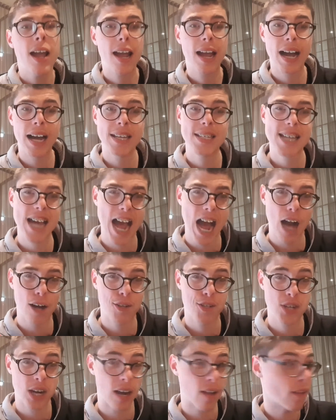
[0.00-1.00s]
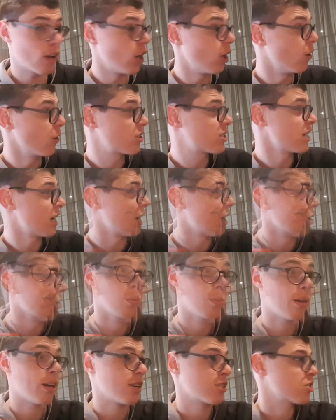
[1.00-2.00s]
shuttle bus comes out of the shuttle
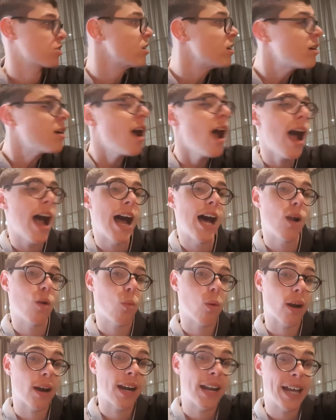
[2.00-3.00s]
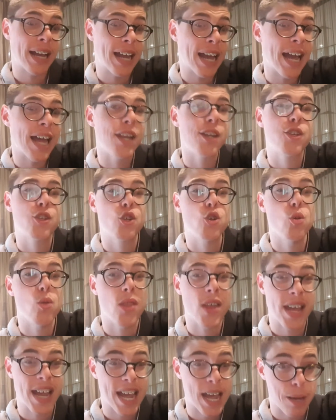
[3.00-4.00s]
bus, and we're gonna get to
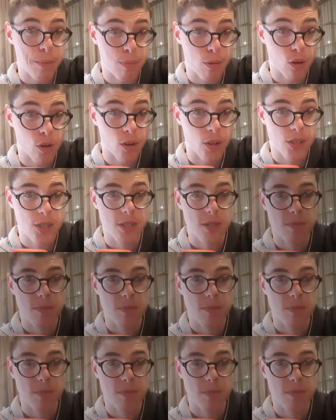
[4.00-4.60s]
the airport.